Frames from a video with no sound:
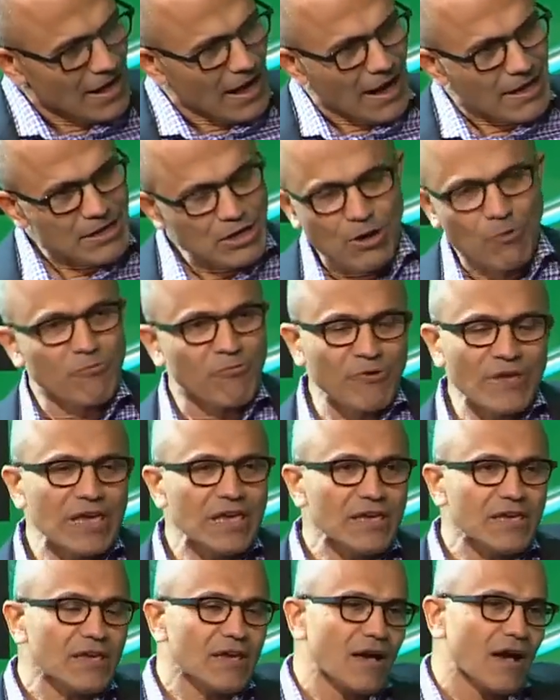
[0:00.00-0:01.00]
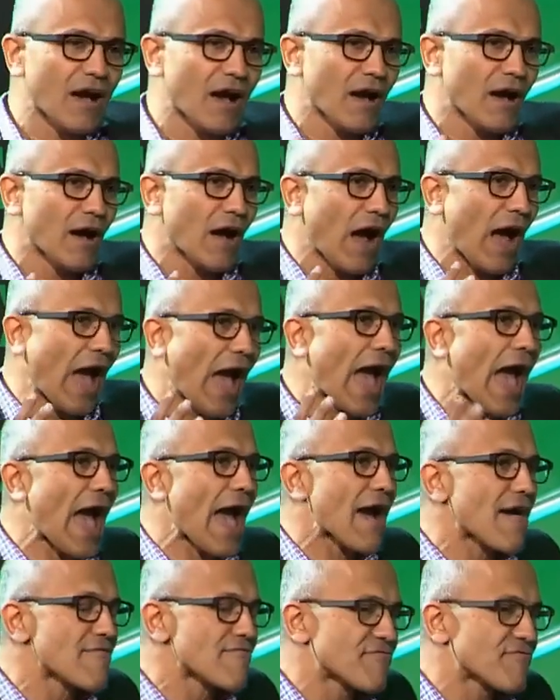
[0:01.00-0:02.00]
We
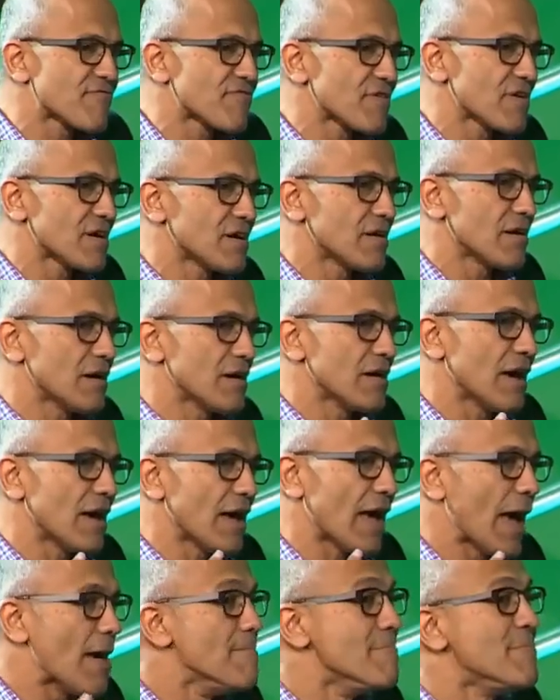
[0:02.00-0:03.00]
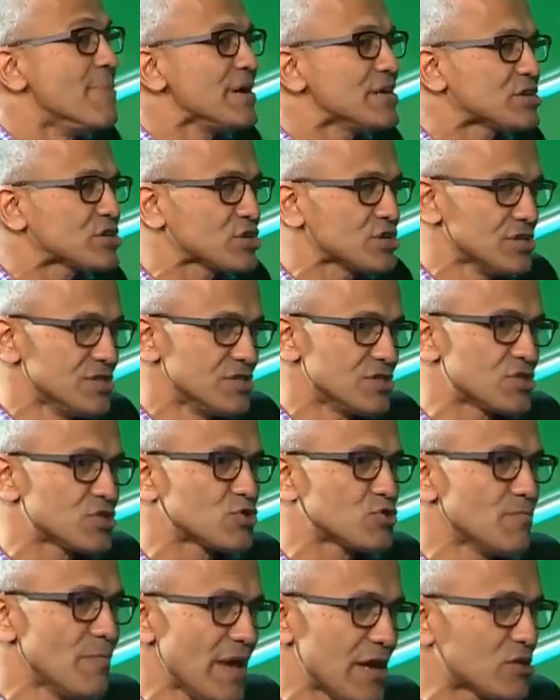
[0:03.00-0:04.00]
have ambitions
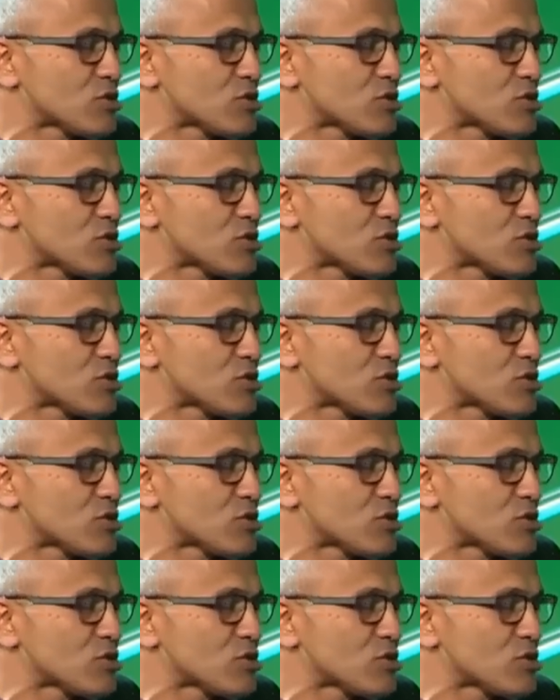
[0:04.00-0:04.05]
to make